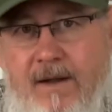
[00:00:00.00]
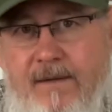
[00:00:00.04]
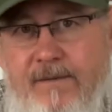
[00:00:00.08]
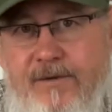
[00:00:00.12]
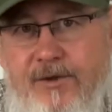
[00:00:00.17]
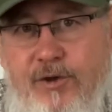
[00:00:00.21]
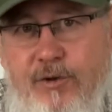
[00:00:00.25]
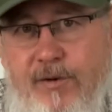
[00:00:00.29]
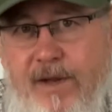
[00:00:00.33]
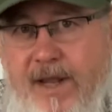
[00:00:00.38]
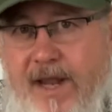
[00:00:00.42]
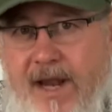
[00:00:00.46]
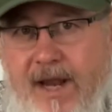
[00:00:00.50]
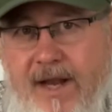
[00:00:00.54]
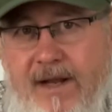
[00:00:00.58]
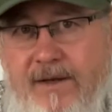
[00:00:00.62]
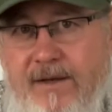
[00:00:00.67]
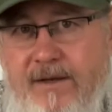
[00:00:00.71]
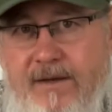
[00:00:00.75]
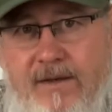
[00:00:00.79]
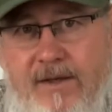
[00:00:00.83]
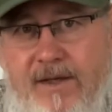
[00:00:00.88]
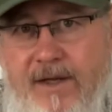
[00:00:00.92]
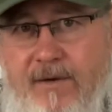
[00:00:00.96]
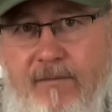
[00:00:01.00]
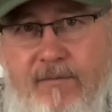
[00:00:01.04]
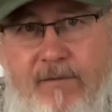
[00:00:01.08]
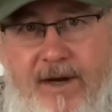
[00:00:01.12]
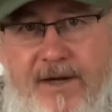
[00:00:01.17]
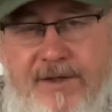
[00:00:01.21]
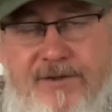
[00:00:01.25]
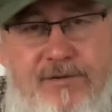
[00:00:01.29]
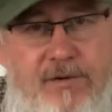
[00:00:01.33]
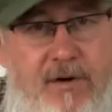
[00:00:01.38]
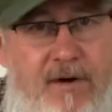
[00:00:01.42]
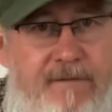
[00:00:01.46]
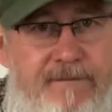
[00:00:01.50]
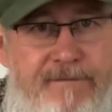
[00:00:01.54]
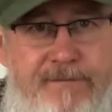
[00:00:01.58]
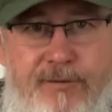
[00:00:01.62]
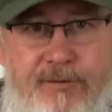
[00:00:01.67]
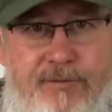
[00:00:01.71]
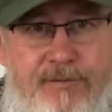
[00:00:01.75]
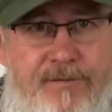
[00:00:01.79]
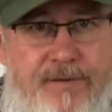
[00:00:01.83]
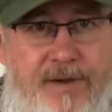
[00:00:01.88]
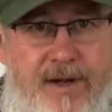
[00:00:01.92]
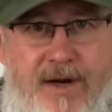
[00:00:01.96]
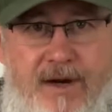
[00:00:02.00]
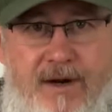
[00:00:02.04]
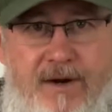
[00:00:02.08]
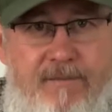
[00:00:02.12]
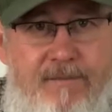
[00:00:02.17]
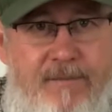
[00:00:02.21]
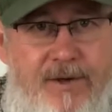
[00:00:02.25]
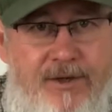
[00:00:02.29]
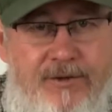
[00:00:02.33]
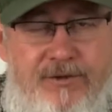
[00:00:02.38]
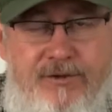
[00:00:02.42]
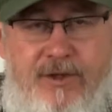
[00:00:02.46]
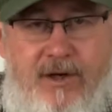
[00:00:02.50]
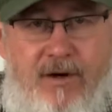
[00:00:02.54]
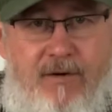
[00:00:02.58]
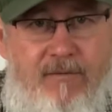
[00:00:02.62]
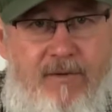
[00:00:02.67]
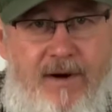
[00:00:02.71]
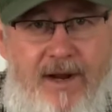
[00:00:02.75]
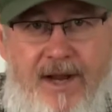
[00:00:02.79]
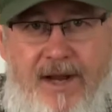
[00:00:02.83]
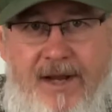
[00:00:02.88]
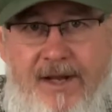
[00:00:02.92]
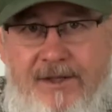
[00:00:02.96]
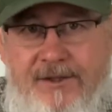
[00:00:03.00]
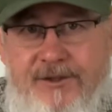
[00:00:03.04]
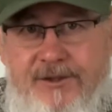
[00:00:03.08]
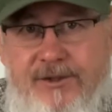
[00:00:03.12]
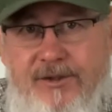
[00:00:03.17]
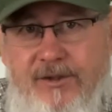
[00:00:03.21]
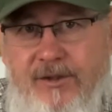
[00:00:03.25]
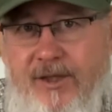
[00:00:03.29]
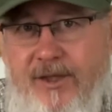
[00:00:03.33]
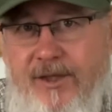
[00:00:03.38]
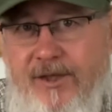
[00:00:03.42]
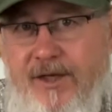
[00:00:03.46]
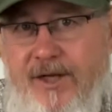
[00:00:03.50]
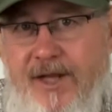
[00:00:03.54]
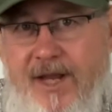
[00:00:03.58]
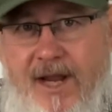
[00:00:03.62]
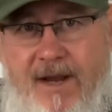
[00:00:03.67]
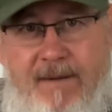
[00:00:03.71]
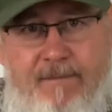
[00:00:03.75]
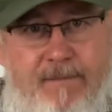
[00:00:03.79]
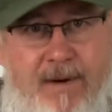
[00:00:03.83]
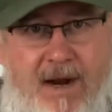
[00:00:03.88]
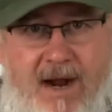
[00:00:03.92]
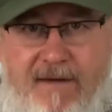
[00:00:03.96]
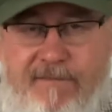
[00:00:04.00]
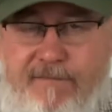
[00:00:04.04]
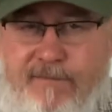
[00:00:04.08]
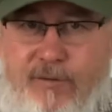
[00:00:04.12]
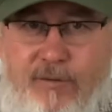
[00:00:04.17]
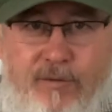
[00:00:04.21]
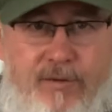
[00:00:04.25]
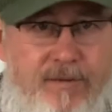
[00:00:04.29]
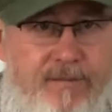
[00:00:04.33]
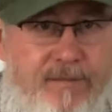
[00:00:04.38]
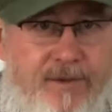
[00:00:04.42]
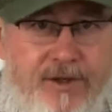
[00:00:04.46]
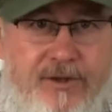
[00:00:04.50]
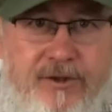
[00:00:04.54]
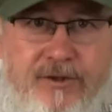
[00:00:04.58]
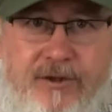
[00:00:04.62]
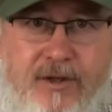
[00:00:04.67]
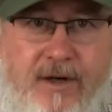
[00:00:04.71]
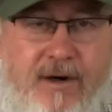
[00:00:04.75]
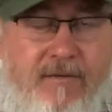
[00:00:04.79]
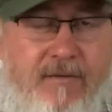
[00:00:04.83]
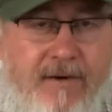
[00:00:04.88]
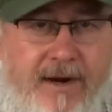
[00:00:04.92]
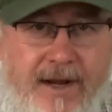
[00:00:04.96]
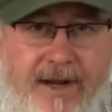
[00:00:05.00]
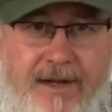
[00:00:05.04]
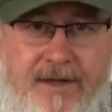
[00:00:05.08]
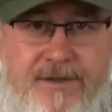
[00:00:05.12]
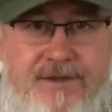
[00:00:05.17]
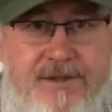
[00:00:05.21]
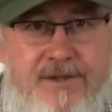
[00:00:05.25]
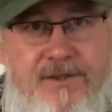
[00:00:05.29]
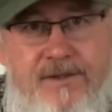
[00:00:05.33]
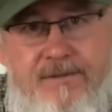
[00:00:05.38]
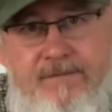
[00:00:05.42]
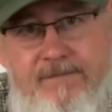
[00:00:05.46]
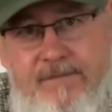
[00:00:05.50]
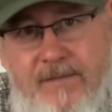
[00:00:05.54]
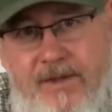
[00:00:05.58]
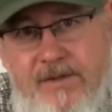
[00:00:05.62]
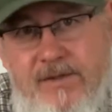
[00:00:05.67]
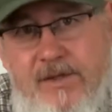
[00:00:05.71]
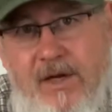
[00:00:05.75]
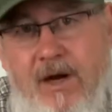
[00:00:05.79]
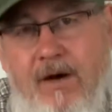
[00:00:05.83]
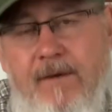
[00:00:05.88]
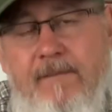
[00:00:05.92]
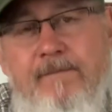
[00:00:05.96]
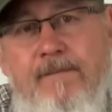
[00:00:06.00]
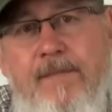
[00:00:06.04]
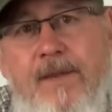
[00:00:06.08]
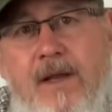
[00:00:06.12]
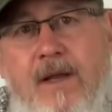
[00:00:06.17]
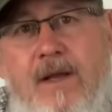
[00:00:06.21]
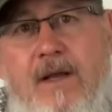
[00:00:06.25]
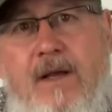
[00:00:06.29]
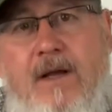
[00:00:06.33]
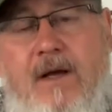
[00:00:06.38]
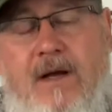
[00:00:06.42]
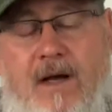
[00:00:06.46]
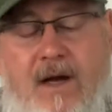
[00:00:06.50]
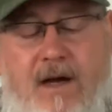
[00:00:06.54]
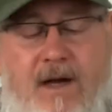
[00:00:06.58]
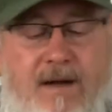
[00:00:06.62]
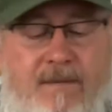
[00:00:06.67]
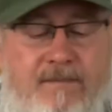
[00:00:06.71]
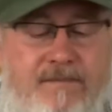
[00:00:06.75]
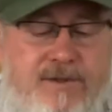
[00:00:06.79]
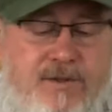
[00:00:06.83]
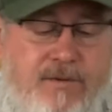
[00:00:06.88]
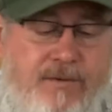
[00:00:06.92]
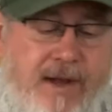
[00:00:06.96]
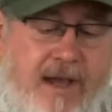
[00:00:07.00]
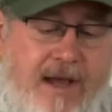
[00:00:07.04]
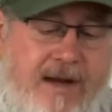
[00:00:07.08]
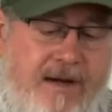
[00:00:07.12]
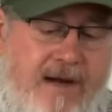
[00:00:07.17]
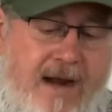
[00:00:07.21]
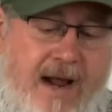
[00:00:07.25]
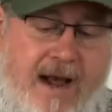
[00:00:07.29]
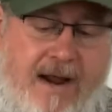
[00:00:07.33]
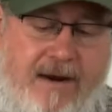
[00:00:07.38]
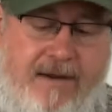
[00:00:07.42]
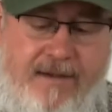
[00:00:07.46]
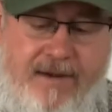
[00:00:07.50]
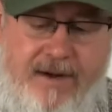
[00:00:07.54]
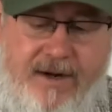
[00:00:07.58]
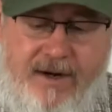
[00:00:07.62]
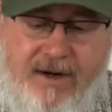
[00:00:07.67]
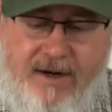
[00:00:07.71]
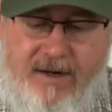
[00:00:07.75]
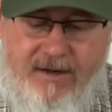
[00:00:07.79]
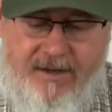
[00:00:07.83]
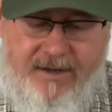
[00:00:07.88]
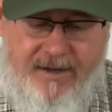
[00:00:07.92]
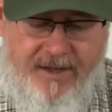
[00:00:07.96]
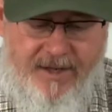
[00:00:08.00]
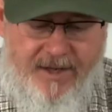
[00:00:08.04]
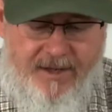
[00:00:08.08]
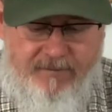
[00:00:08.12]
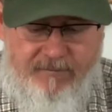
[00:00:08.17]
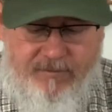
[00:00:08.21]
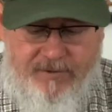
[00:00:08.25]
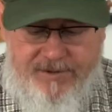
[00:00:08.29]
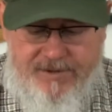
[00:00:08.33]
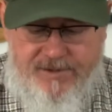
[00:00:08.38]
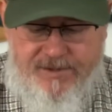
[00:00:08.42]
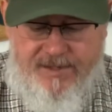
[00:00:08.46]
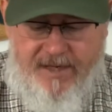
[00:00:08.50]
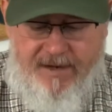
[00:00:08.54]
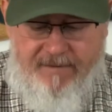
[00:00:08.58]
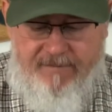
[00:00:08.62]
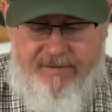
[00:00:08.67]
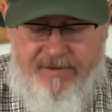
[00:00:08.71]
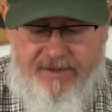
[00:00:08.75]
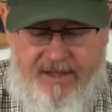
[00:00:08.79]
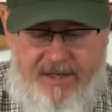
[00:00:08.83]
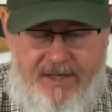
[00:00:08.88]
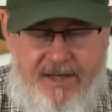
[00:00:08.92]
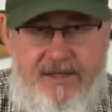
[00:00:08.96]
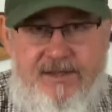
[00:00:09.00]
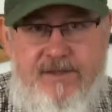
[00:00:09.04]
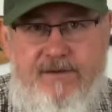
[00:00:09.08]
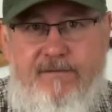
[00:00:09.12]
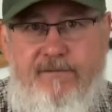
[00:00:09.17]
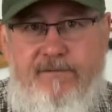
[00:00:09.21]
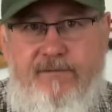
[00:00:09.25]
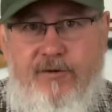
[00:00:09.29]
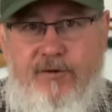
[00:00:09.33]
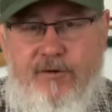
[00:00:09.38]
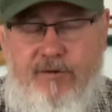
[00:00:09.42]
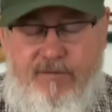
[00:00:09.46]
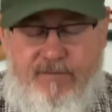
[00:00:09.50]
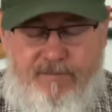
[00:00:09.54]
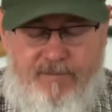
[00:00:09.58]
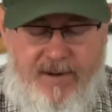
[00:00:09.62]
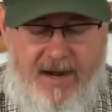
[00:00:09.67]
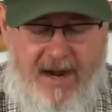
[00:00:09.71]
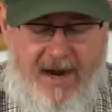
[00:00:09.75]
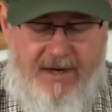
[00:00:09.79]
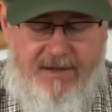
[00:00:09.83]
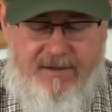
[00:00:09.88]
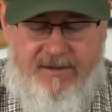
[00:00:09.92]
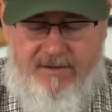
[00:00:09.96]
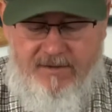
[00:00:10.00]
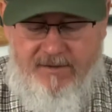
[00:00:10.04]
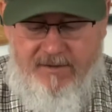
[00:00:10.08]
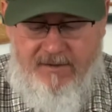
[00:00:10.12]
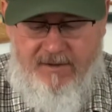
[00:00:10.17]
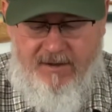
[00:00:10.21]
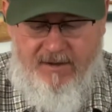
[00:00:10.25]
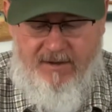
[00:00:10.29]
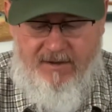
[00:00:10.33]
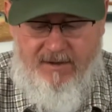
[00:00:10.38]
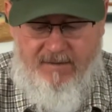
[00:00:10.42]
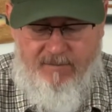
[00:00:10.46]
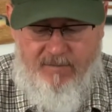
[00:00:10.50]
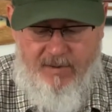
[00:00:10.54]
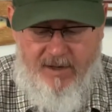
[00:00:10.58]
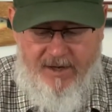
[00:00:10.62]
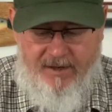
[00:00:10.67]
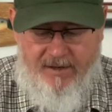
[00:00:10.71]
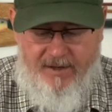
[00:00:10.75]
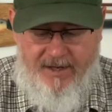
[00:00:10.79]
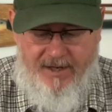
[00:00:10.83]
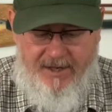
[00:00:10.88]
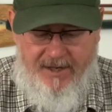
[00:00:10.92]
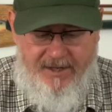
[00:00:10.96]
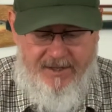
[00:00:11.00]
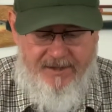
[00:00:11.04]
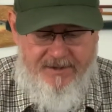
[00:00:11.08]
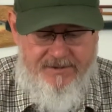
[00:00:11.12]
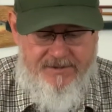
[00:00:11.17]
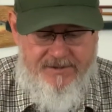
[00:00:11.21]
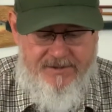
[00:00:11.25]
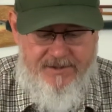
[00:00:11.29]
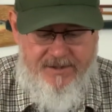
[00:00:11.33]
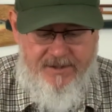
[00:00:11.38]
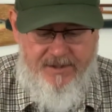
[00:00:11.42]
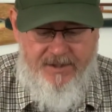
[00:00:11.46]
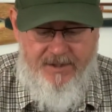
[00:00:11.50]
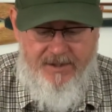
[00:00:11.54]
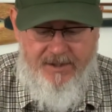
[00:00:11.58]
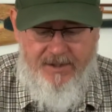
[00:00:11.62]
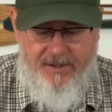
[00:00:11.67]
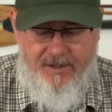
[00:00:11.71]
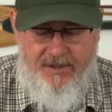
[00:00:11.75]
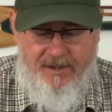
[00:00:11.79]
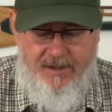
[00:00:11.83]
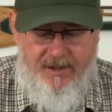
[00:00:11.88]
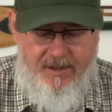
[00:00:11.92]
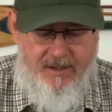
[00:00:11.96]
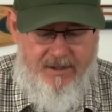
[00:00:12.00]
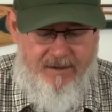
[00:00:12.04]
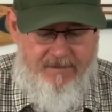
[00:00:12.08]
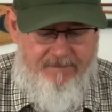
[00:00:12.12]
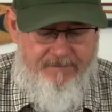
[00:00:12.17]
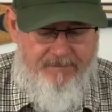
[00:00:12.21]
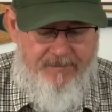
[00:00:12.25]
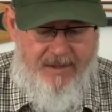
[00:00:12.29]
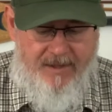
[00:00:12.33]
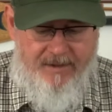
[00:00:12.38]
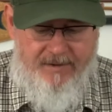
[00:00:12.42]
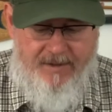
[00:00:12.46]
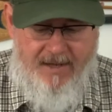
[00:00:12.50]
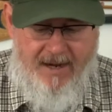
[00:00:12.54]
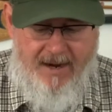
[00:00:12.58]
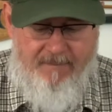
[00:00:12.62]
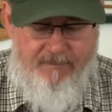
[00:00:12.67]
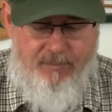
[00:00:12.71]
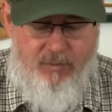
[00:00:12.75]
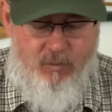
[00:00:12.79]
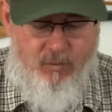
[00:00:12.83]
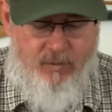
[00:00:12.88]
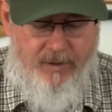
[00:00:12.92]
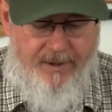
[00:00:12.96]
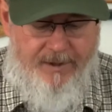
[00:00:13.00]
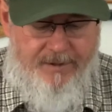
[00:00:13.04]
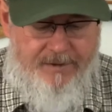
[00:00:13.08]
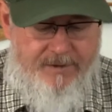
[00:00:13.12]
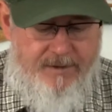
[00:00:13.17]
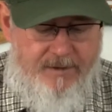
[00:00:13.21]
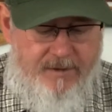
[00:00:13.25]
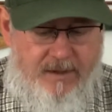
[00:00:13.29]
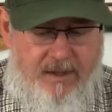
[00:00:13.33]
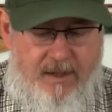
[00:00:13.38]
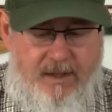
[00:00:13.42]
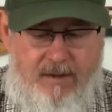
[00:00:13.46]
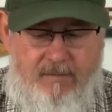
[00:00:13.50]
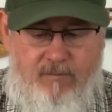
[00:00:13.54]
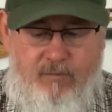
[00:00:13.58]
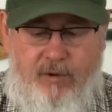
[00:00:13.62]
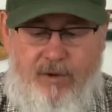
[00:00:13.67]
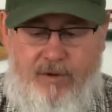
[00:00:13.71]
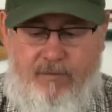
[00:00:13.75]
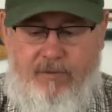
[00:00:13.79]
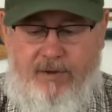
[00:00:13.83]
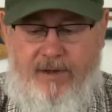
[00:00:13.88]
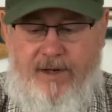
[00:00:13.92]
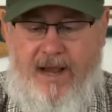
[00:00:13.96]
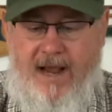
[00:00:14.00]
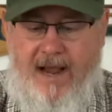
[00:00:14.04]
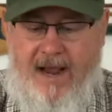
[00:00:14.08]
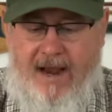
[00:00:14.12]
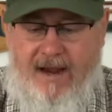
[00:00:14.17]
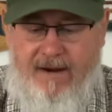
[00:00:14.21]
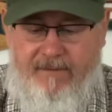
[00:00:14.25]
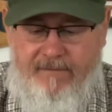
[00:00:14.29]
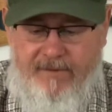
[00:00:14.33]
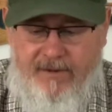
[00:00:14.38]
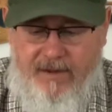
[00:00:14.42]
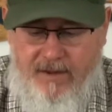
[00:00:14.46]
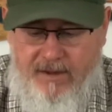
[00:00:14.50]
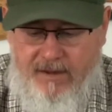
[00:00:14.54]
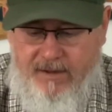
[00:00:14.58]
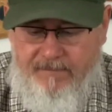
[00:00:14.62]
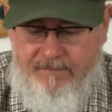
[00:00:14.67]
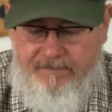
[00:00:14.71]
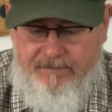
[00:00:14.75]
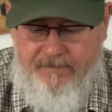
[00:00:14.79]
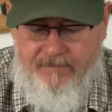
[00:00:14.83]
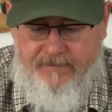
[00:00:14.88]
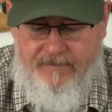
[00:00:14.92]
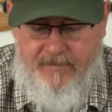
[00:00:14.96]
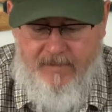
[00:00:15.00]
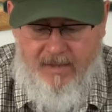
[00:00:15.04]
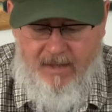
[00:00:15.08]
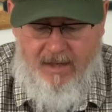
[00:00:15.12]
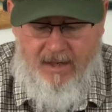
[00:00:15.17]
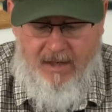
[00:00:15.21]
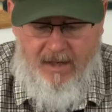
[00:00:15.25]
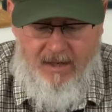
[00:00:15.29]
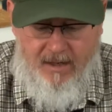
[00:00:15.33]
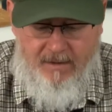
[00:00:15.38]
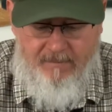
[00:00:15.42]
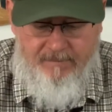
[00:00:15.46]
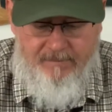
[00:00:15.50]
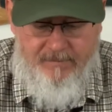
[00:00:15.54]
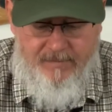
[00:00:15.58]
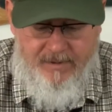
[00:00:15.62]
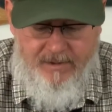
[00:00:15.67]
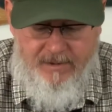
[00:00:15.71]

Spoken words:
You can't get restaurant food there at Muir Trail Ranch, and you can't buy food at Muir Trail Ranch. So we headed out of there again with 7 days of food packed in bear cans. At that point, we would have a